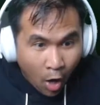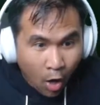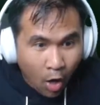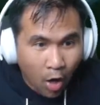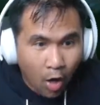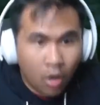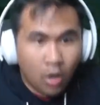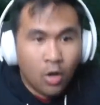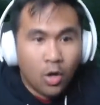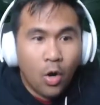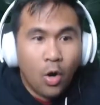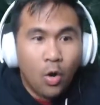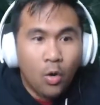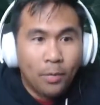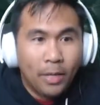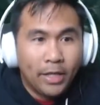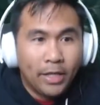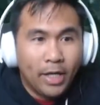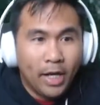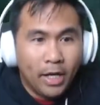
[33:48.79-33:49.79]
oh, oh
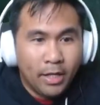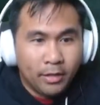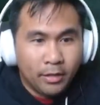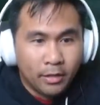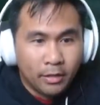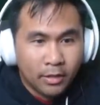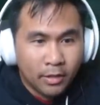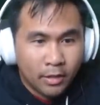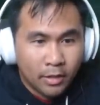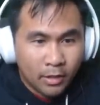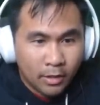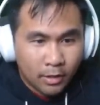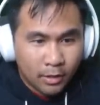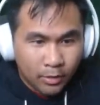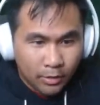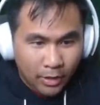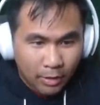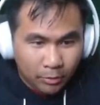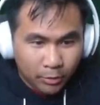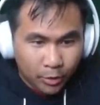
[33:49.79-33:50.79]
my god.
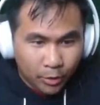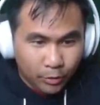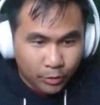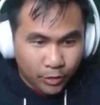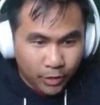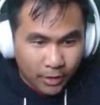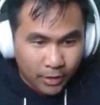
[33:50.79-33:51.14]
That was close.